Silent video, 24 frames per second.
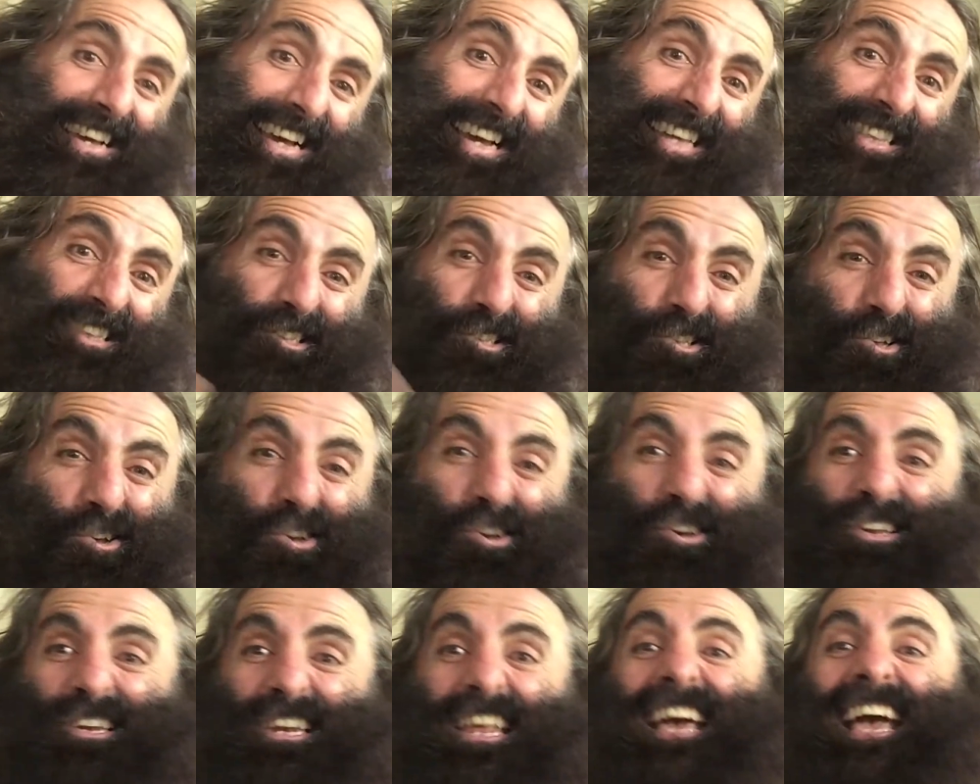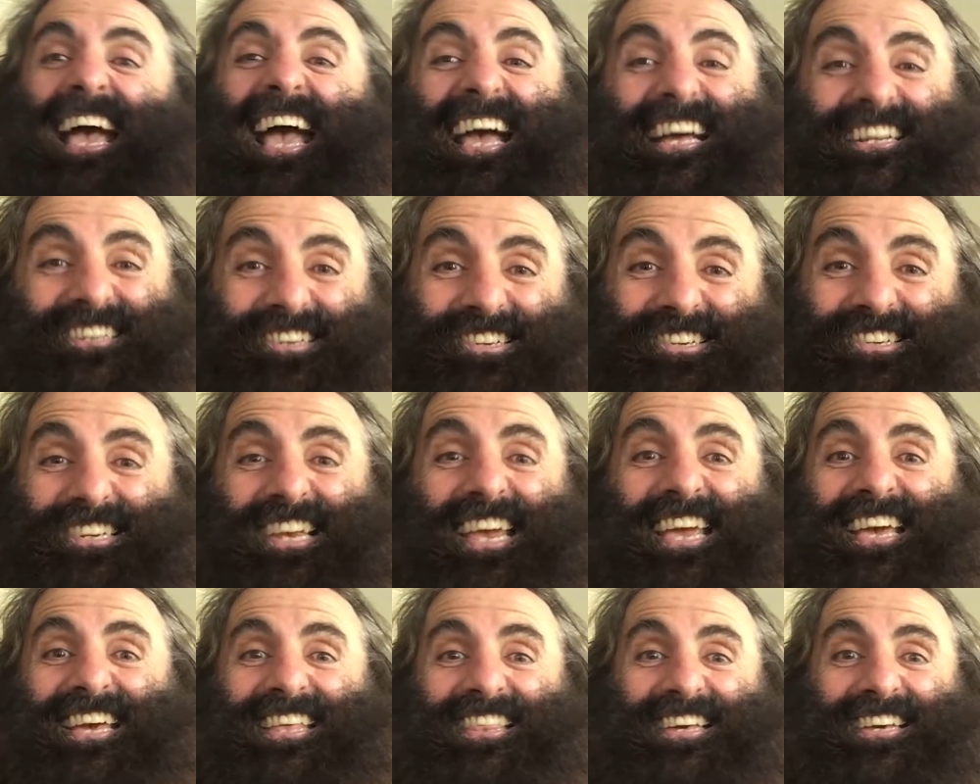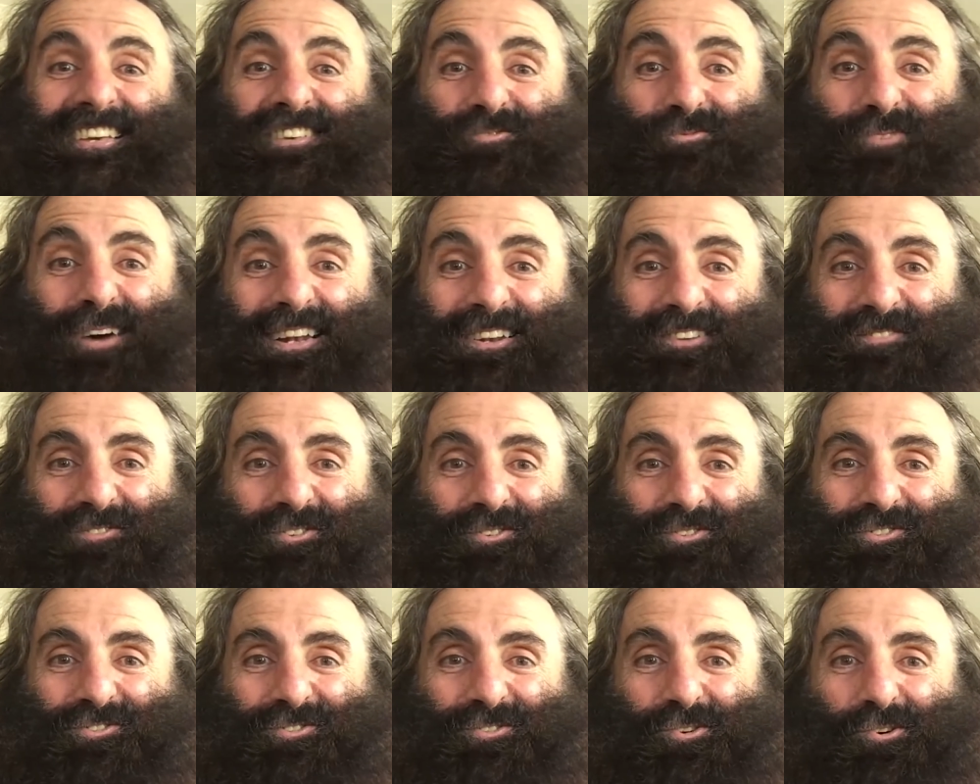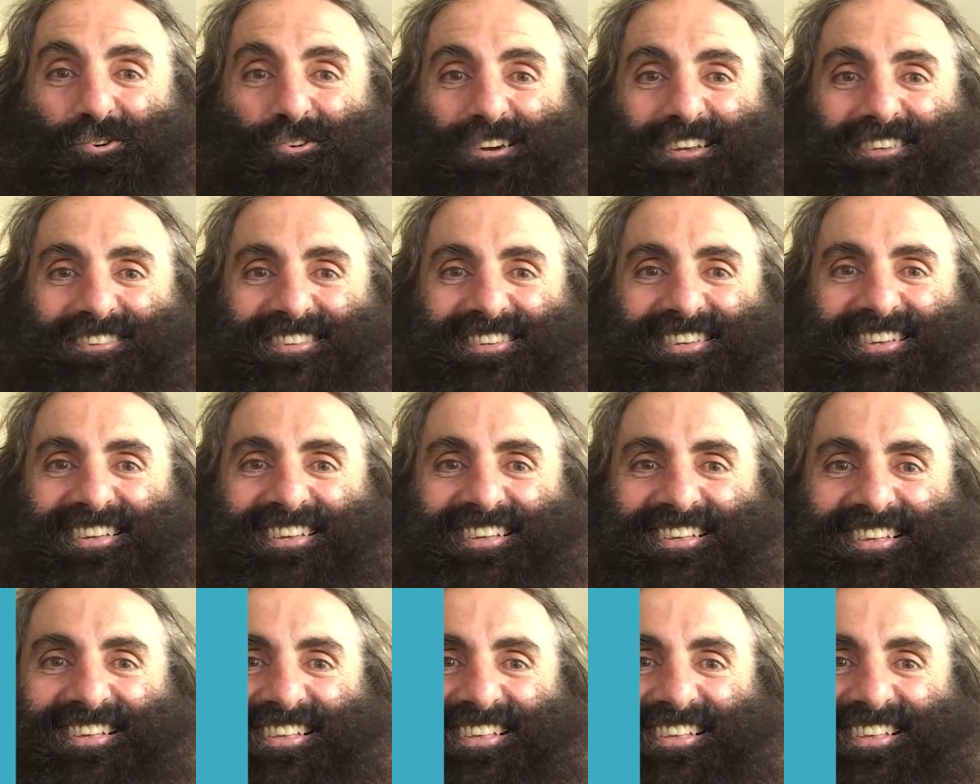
and learn and share these wonderful stories.